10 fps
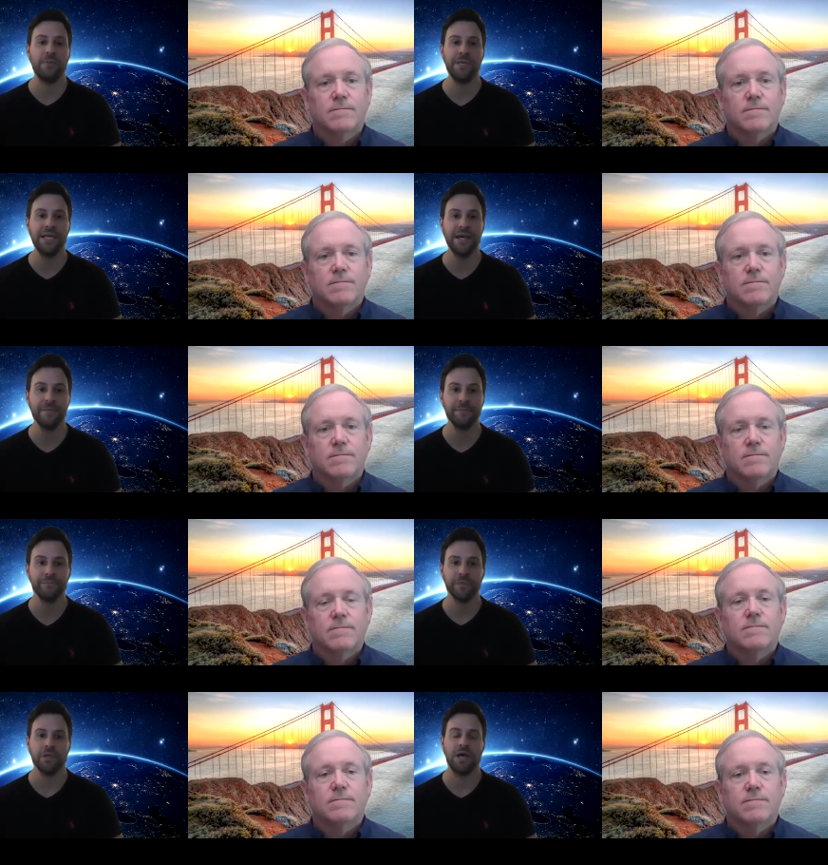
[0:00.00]
Speaker 1: Media,
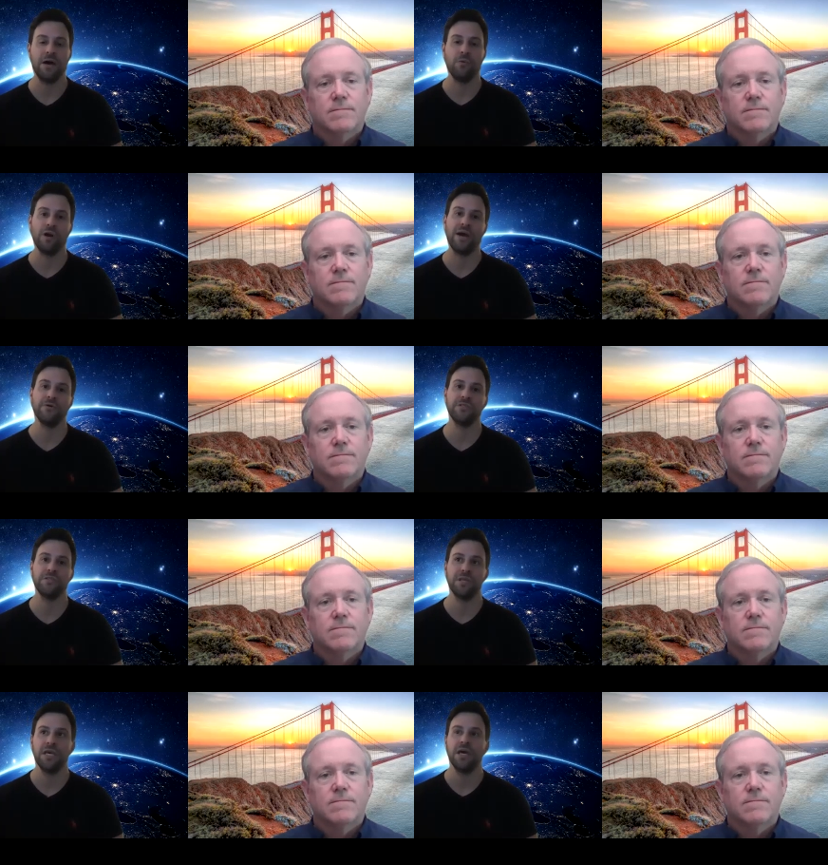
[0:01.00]
uh, where I
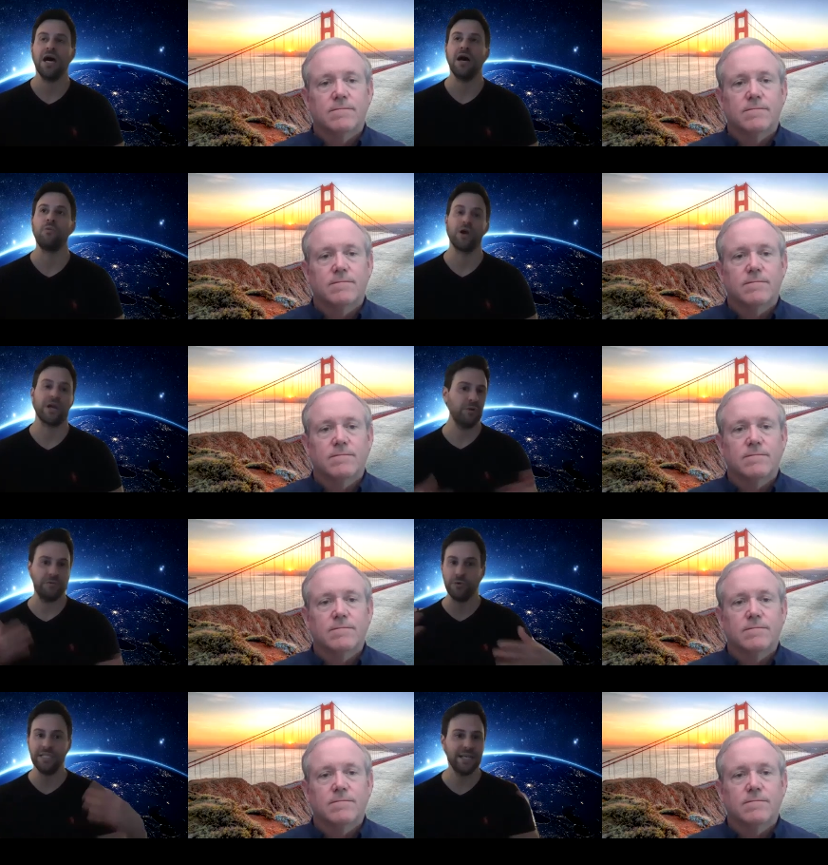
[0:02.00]
was uh, working with
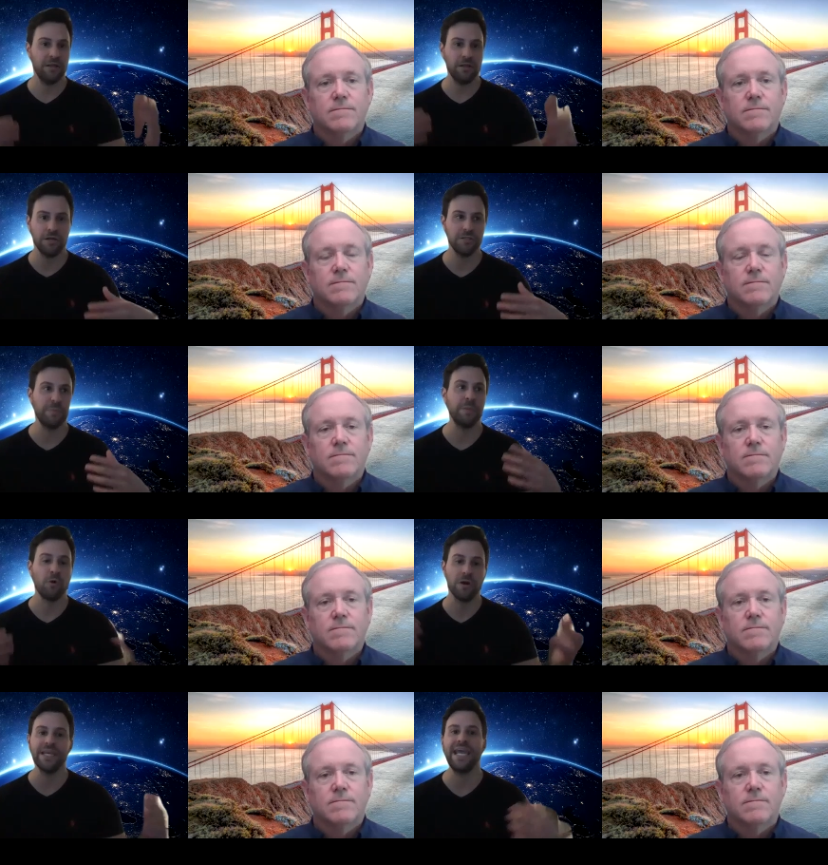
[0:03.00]
retailers, but more
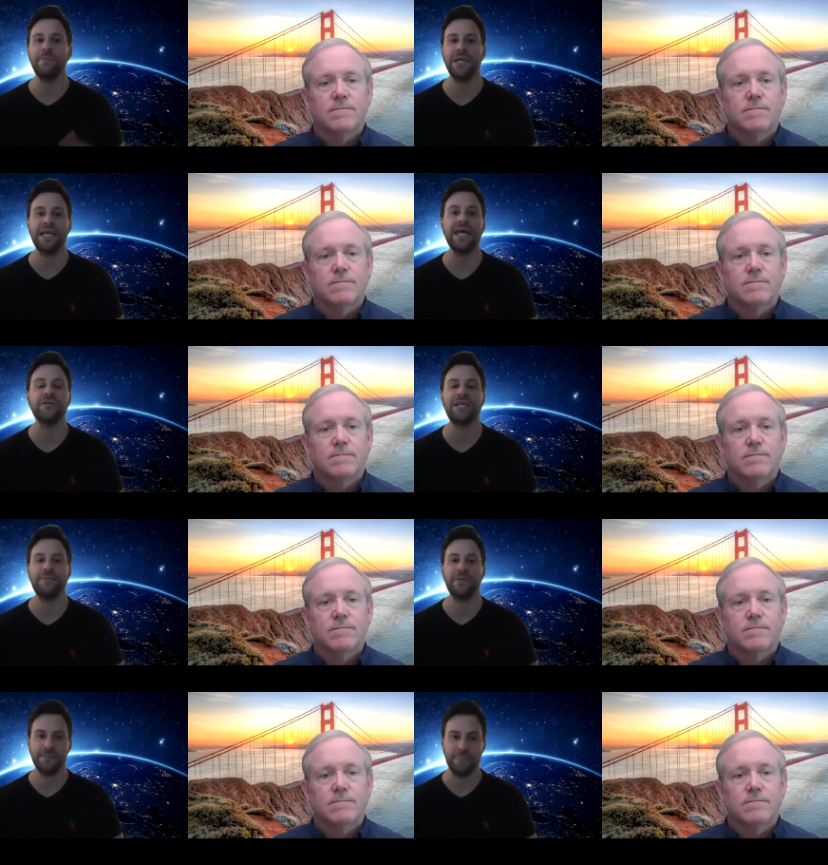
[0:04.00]
in the gaming and
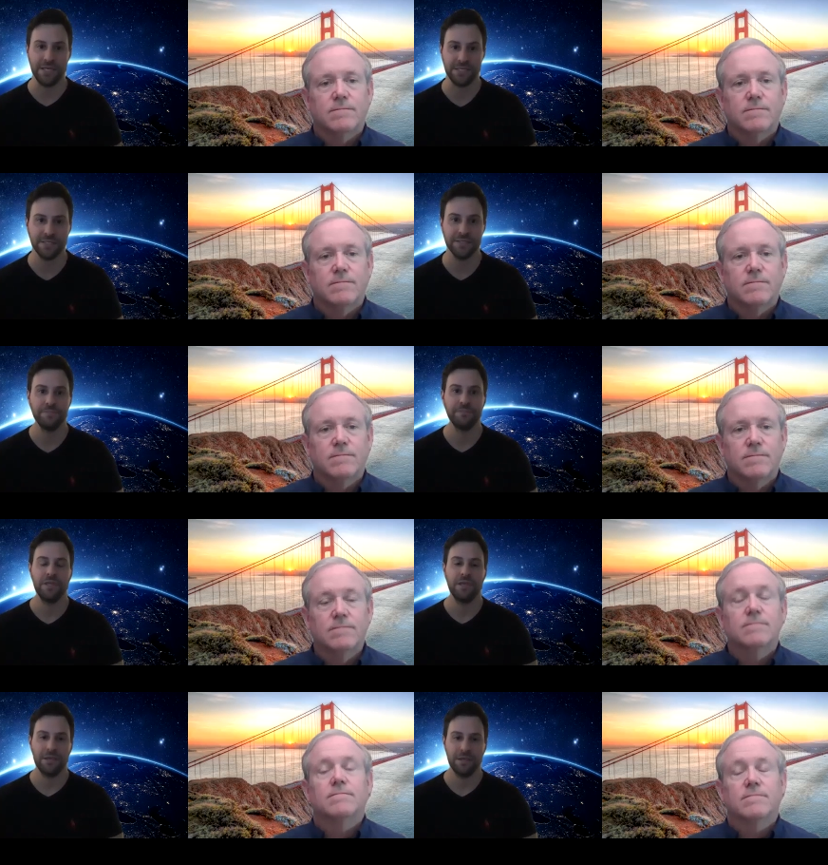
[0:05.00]
entertainment space.
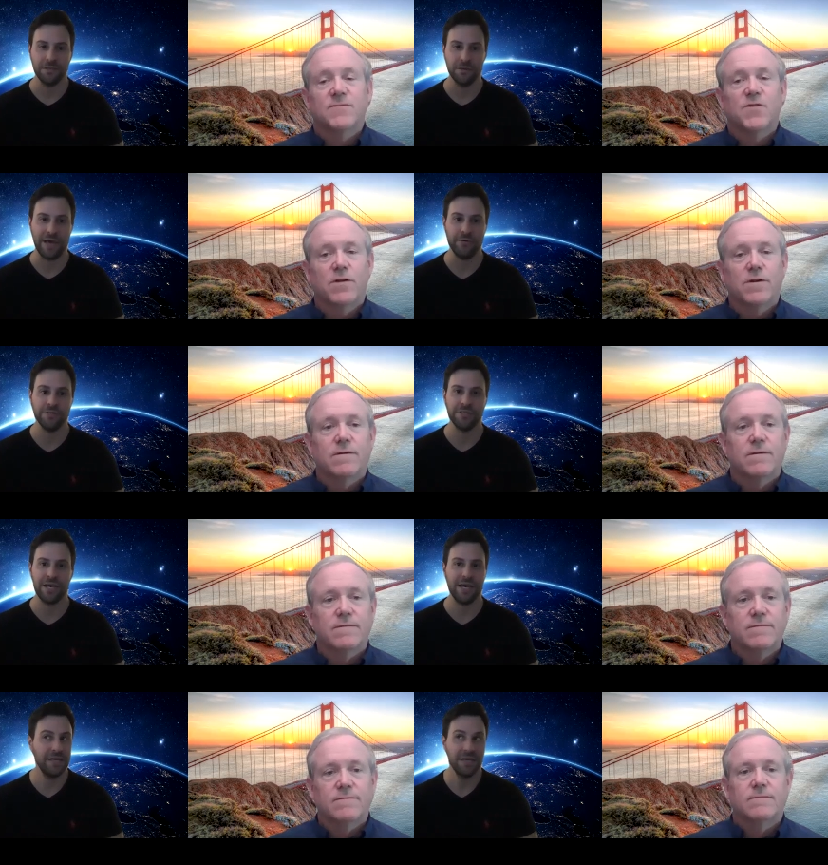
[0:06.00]
Speaker 2: Mm. So that was
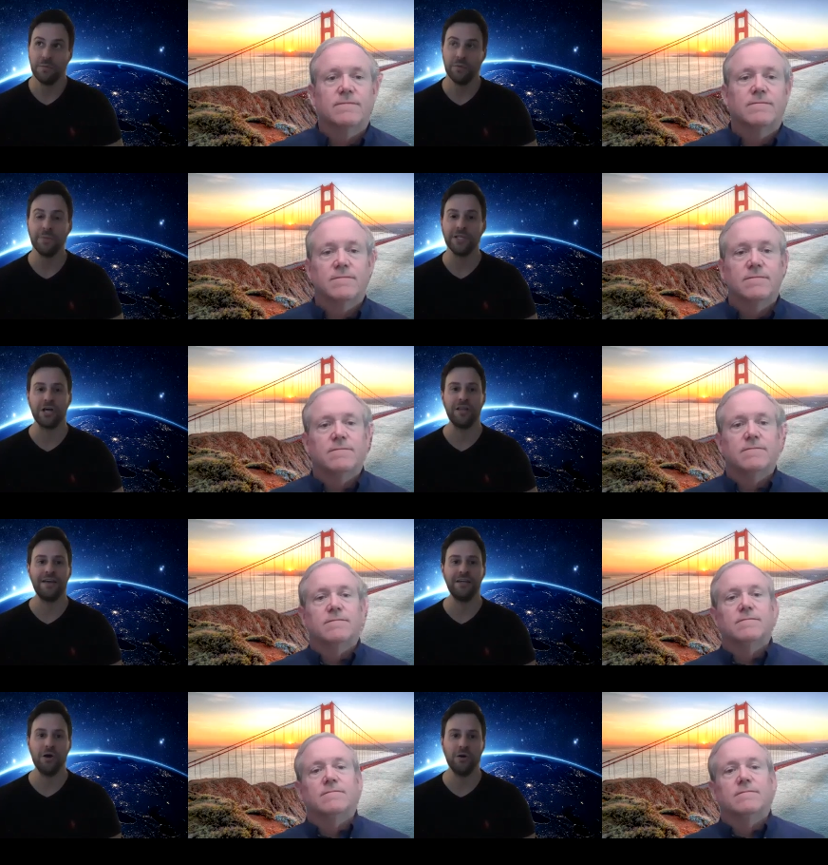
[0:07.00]
Speaker 1: uh, pretty much all I
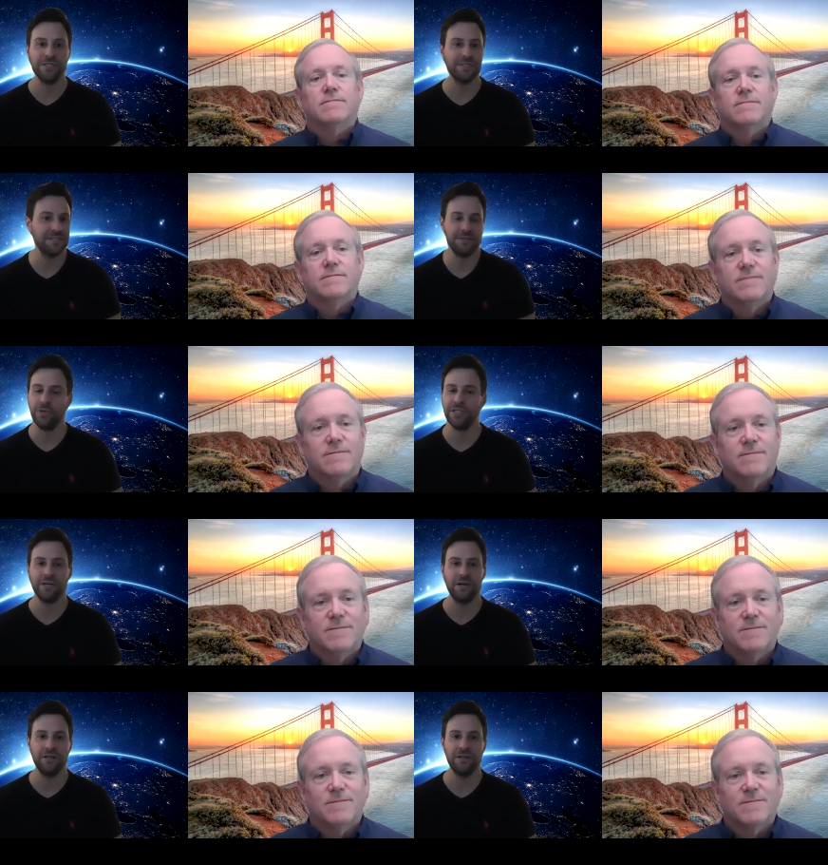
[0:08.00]
know is, is the
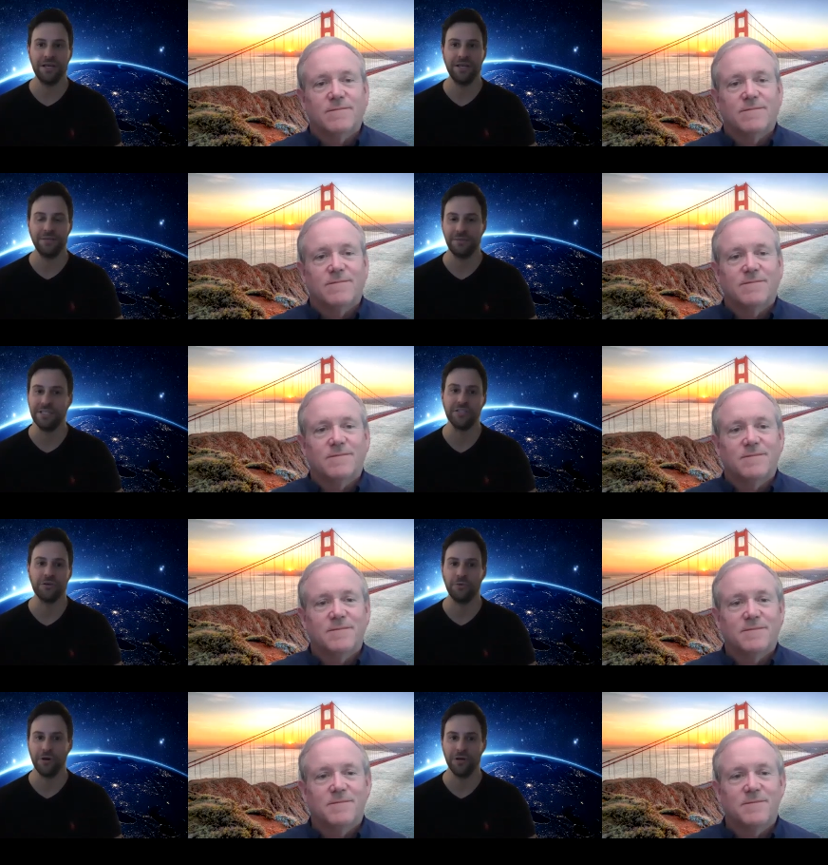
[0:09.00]
retail
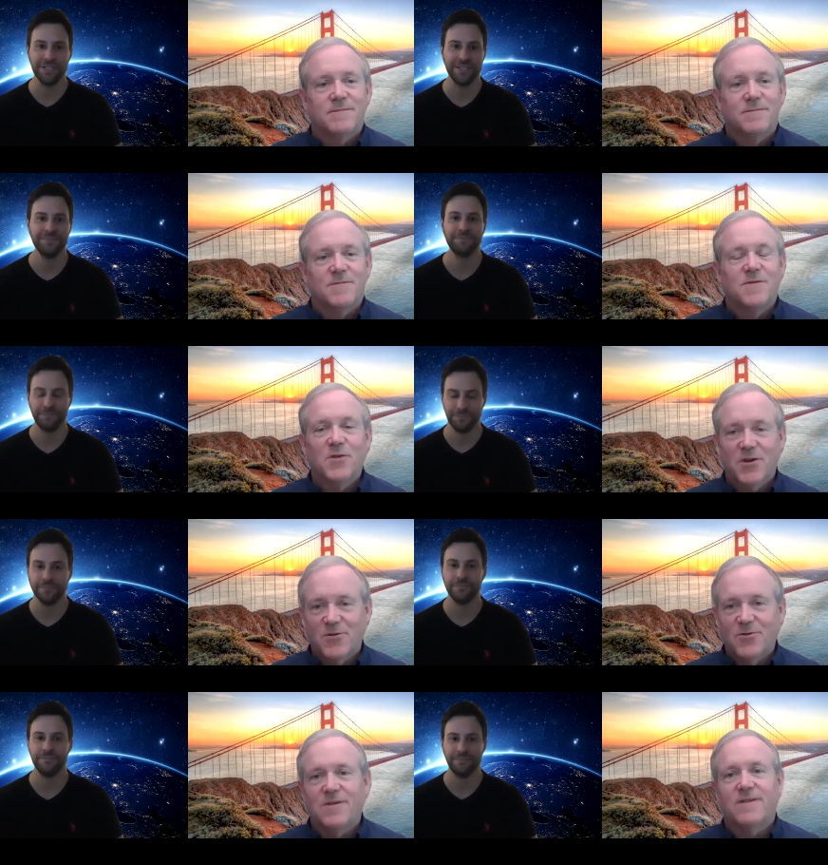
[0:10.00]
digital world.
Speaker 2: Very
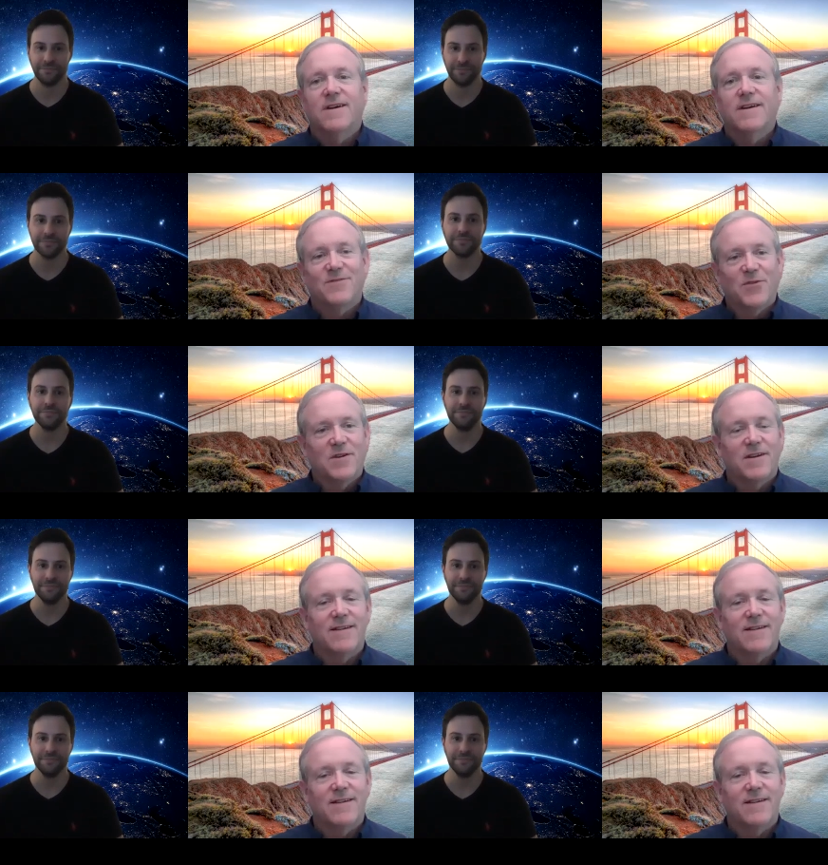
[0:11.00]
cool. very